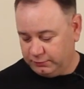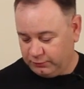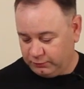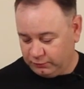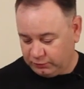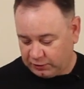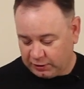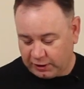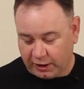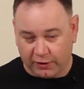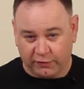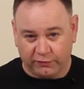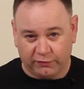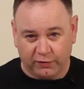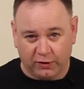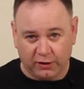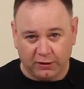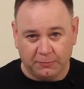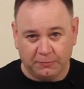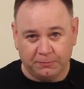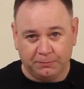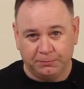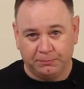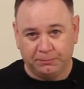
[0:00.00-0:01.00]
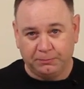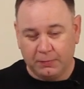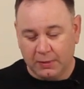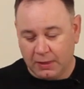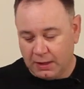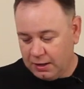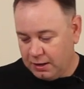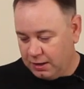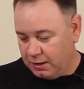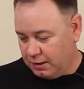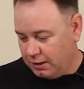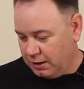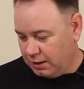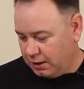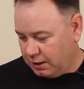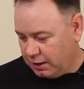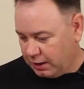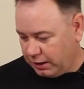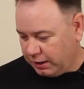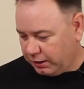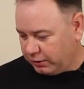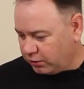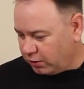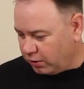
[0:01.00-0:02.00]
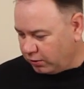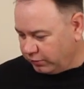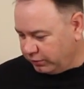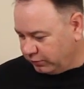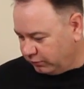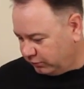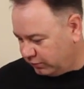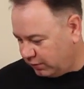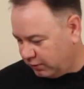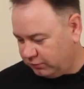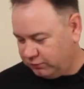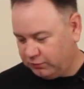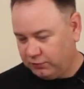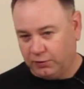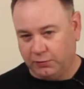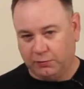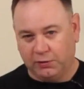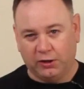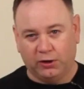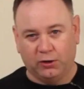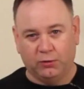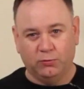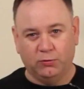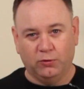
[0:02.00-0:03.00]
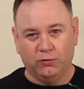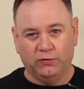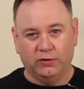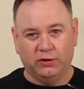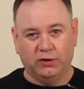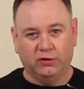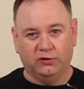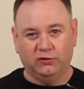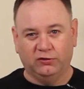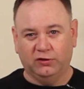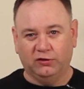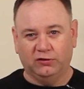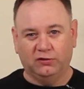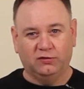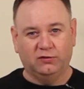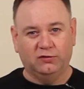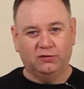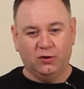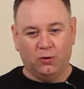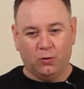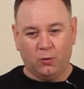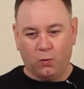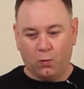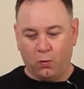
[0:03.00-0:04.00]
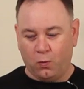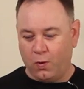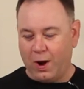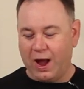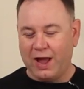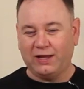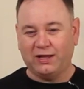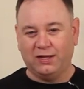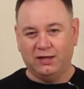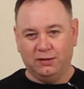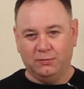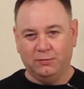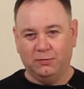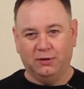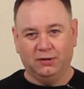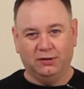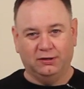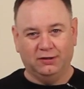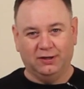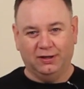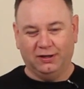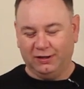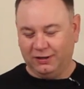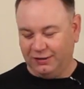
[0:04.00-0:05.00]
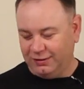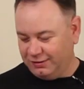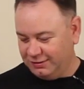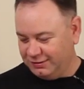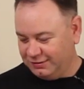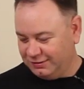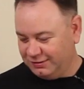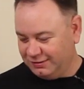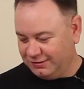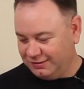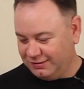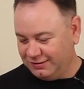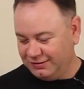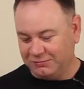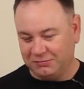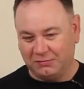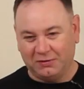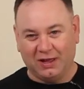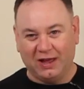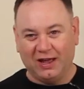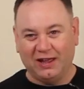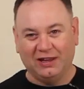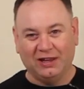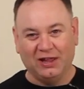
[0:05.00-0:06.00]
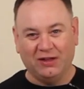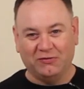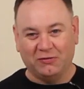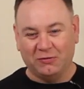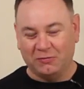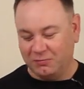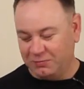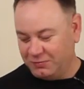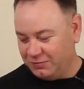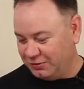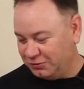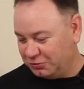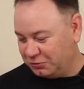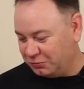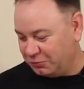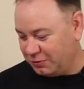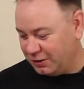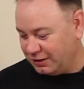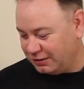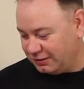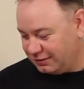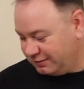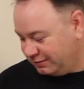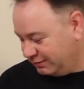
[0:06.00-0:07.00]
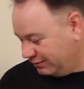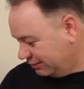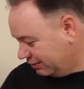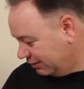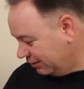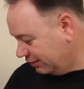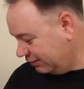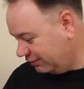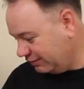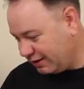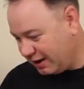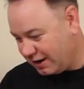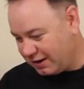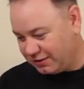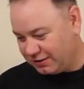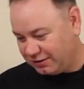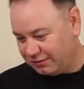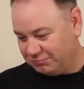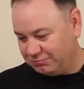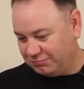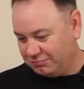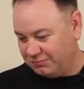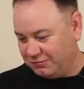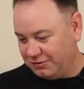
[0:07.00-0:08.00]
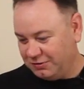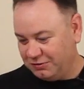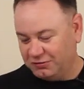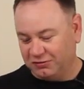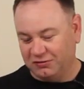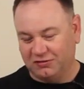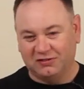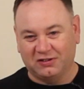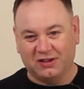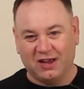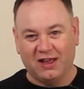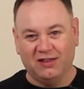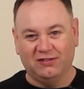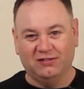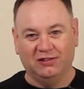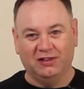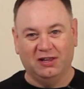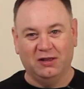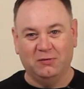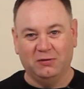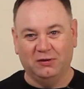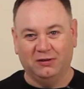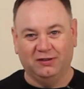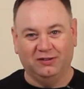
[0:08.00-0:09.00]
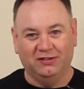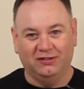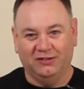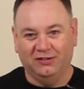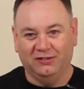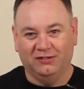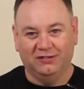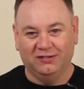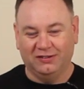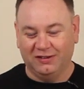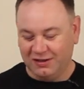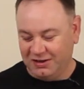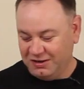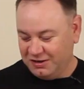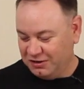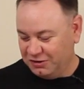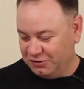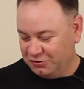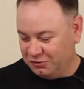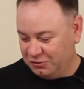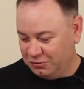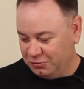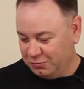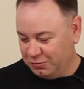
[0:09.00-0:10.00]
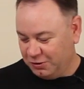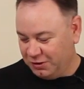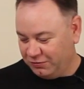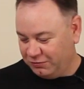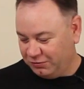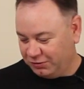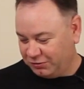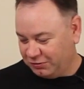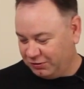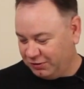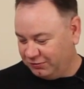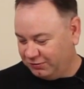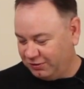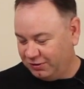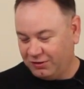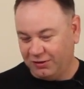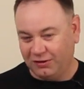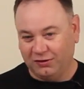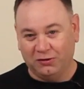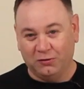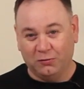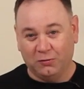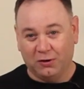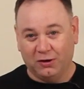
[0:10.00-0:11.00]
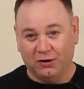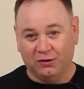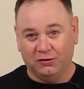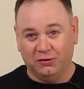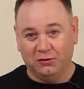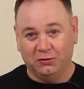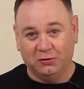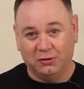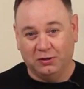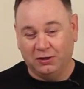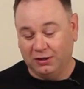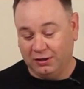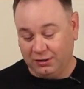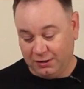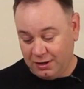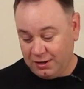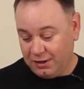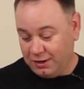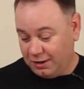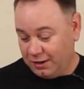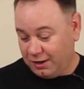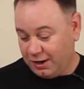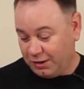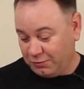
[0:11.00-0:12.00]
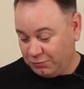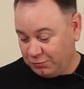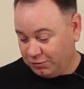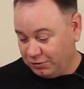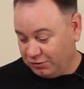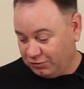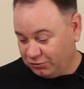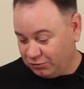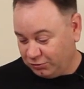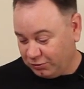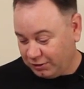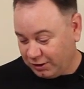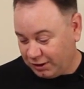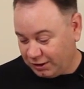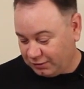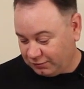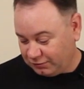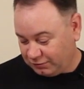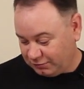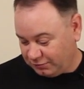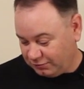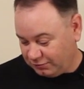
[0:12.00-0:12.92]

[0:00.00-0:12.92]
It's a lot of fun. I like all the sets from the Lego Movie. They're wacky, but I love them. They're great. It's kind of sky's the limit. Just do whatever crazy thing you want to do, and I really enjoy that.